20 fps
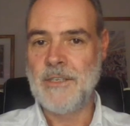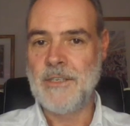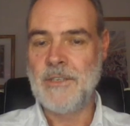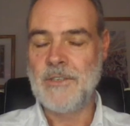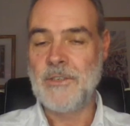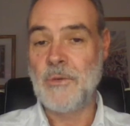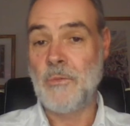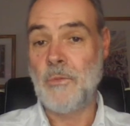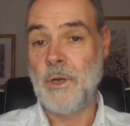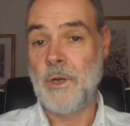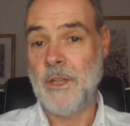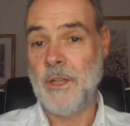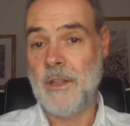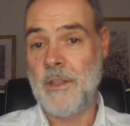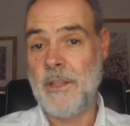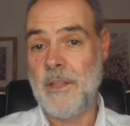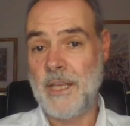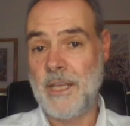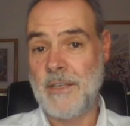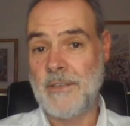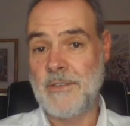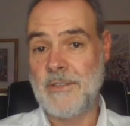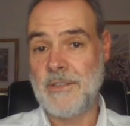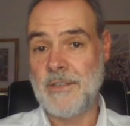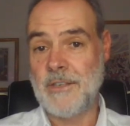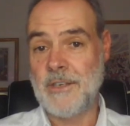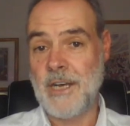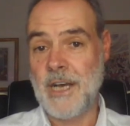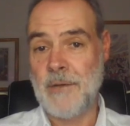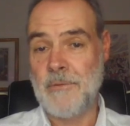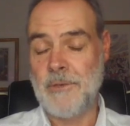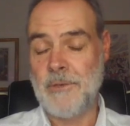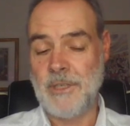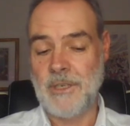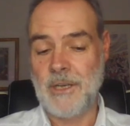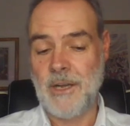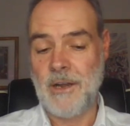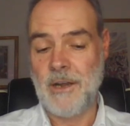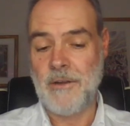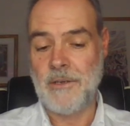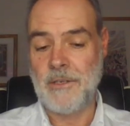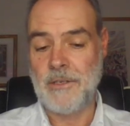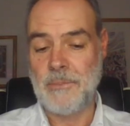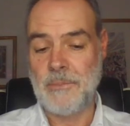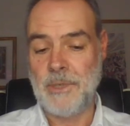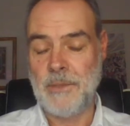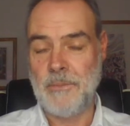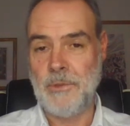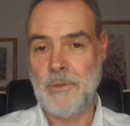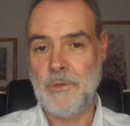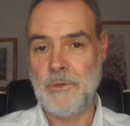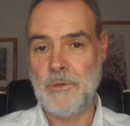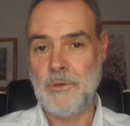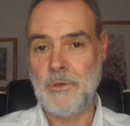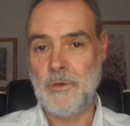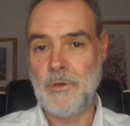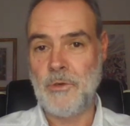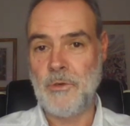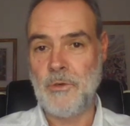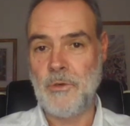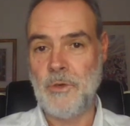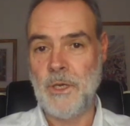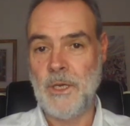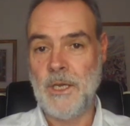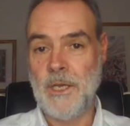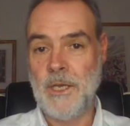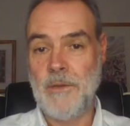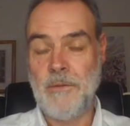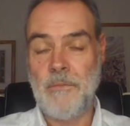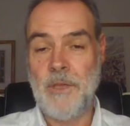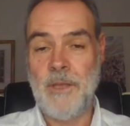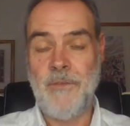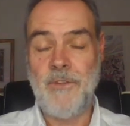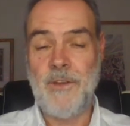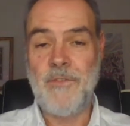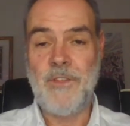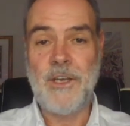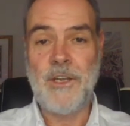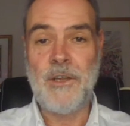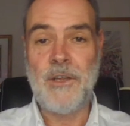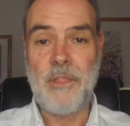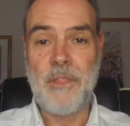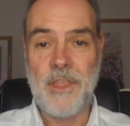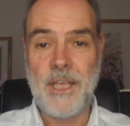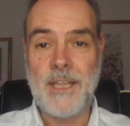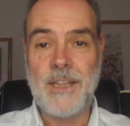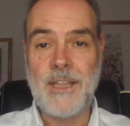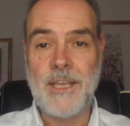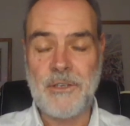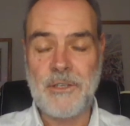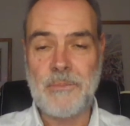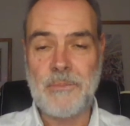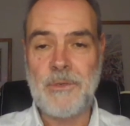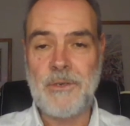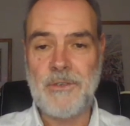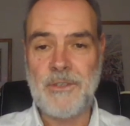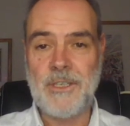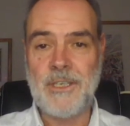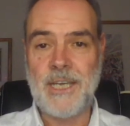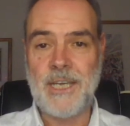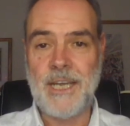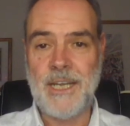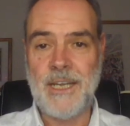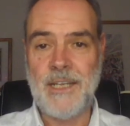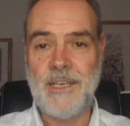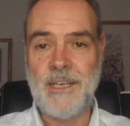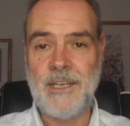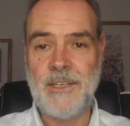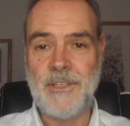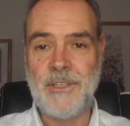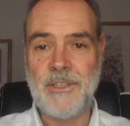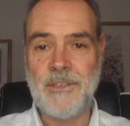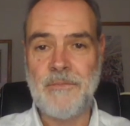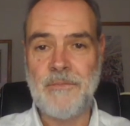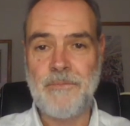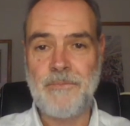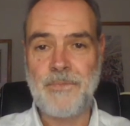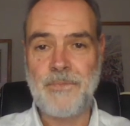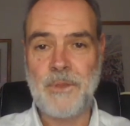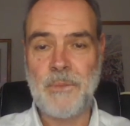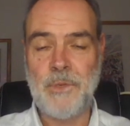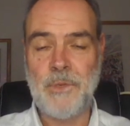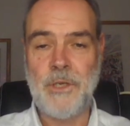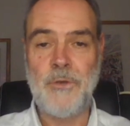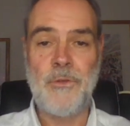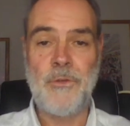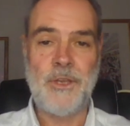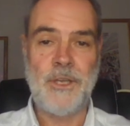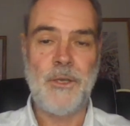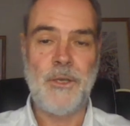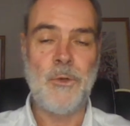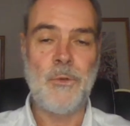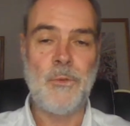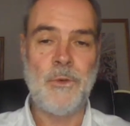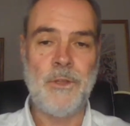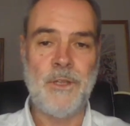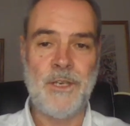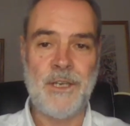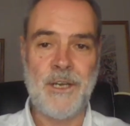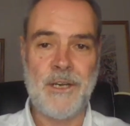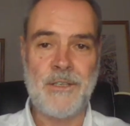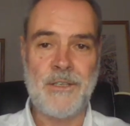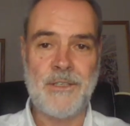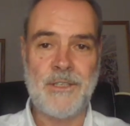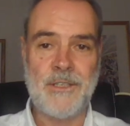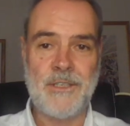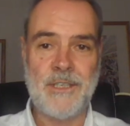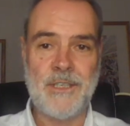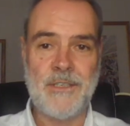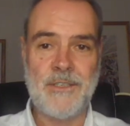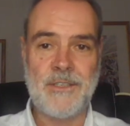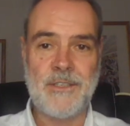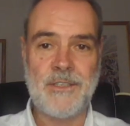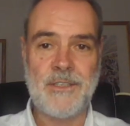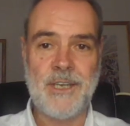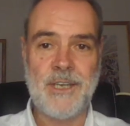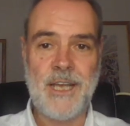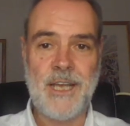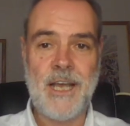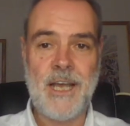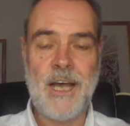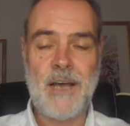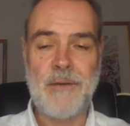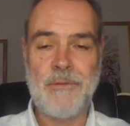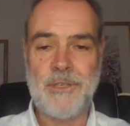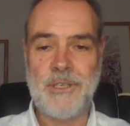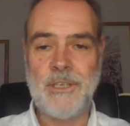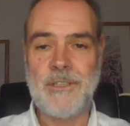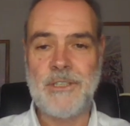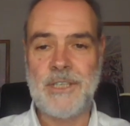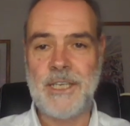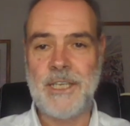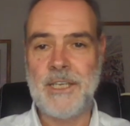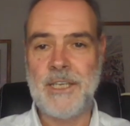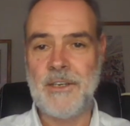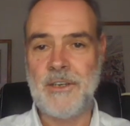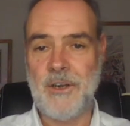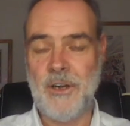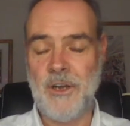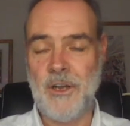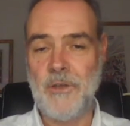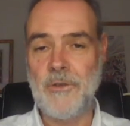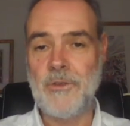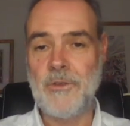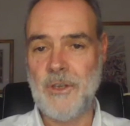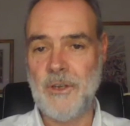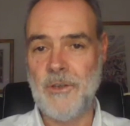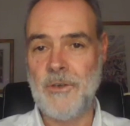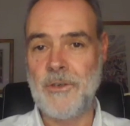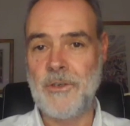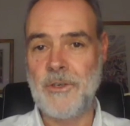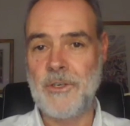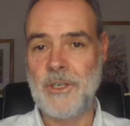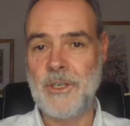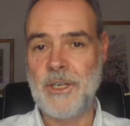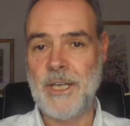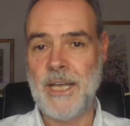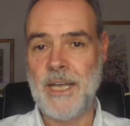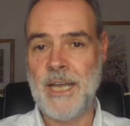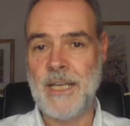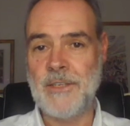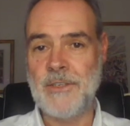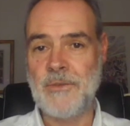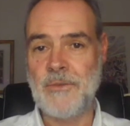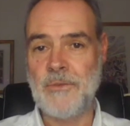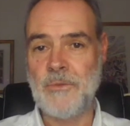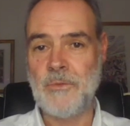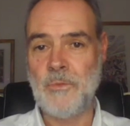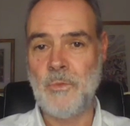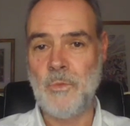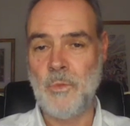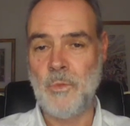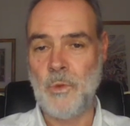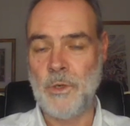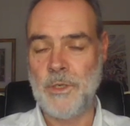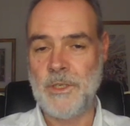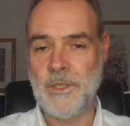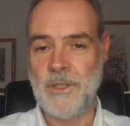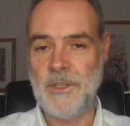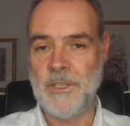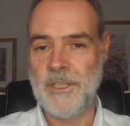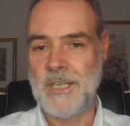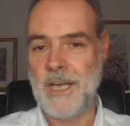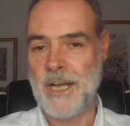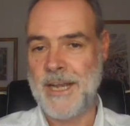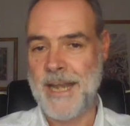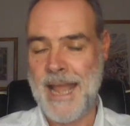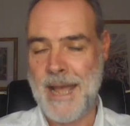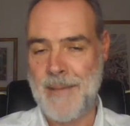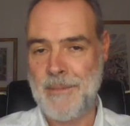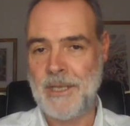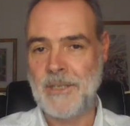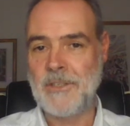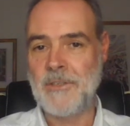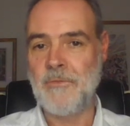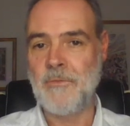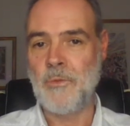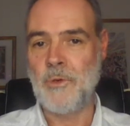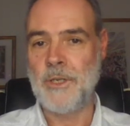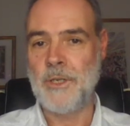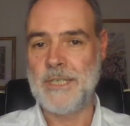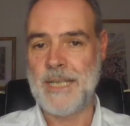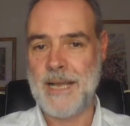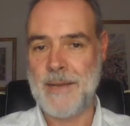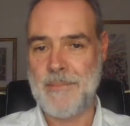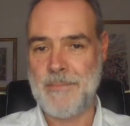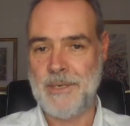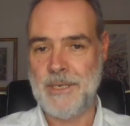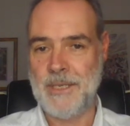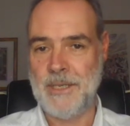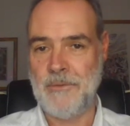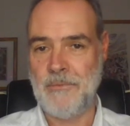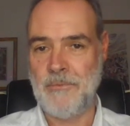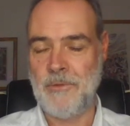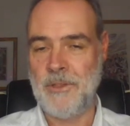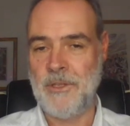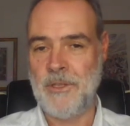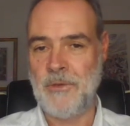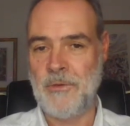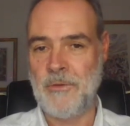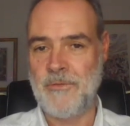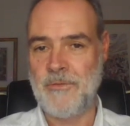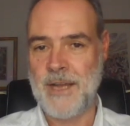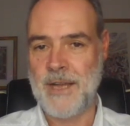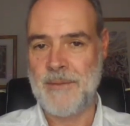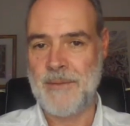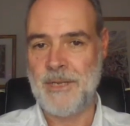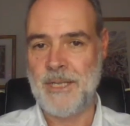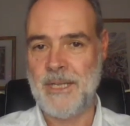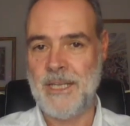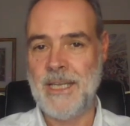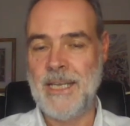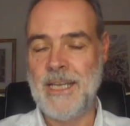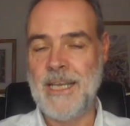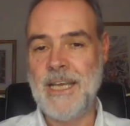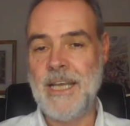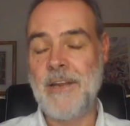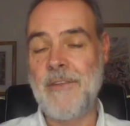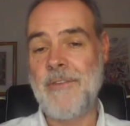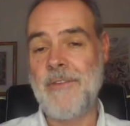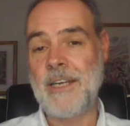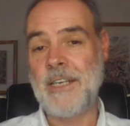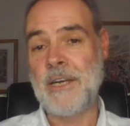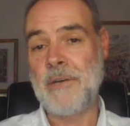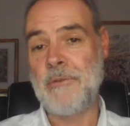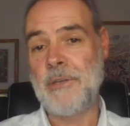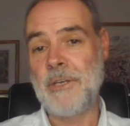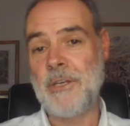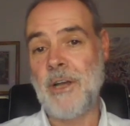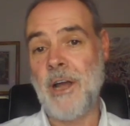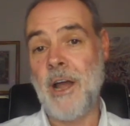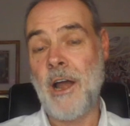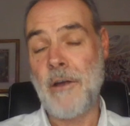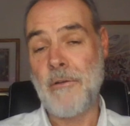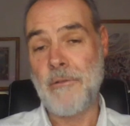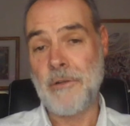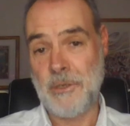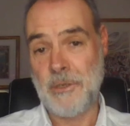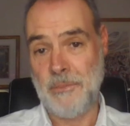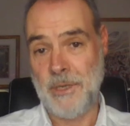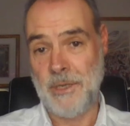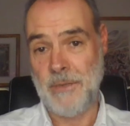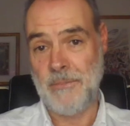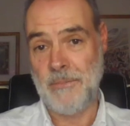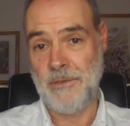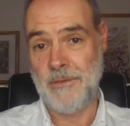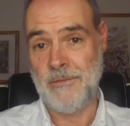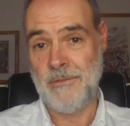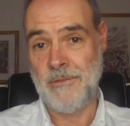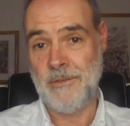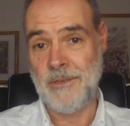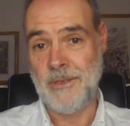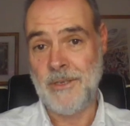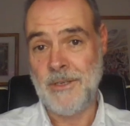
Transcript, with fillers: So one of the things that I would encourage people who even if they don't think they're experiencing alienation, but you think you're with a narcissist, I would start taking a close look at what the dynamics of what is happening within your family. In fact, I would encourage people